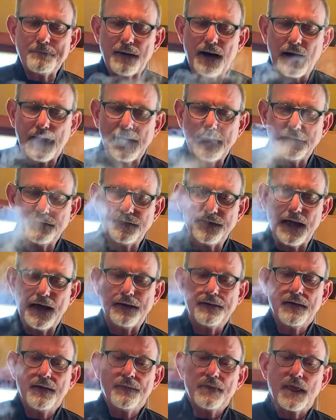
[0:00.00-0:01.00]
in mind
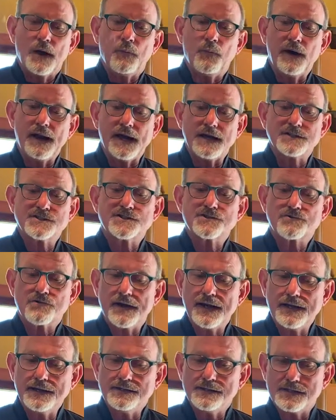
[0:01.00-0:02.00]
that when I
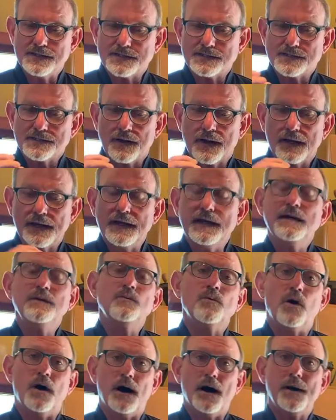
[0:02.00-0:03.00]
strain this
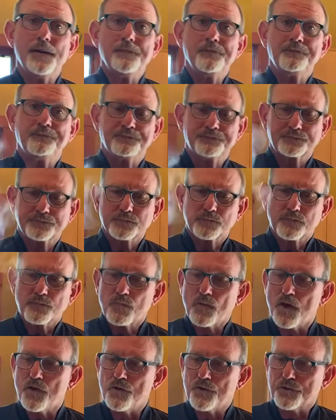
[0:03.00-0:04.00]
quinoa
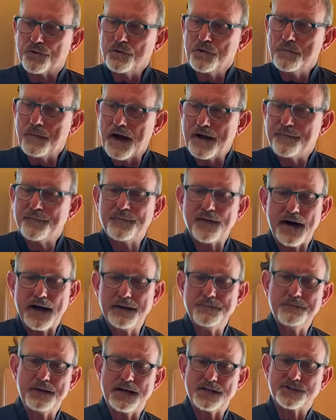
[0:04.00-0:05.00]
through my
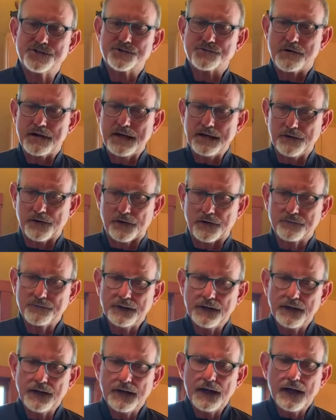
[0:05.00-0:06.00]
fine mesh
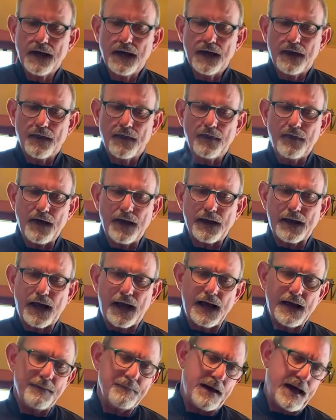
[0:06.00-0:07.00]
strainer, that
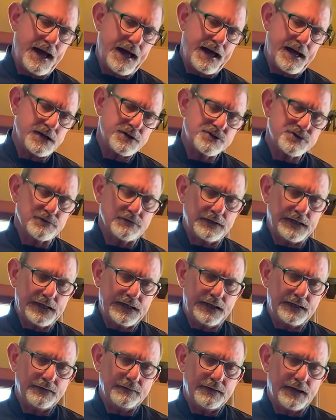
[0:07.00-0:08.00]
I'm
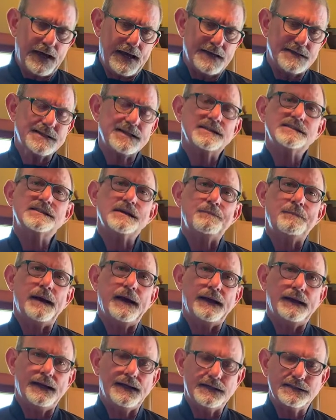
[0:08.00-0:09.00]
actually
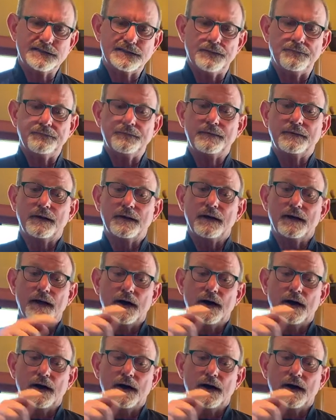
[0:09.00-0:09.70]
anticipating some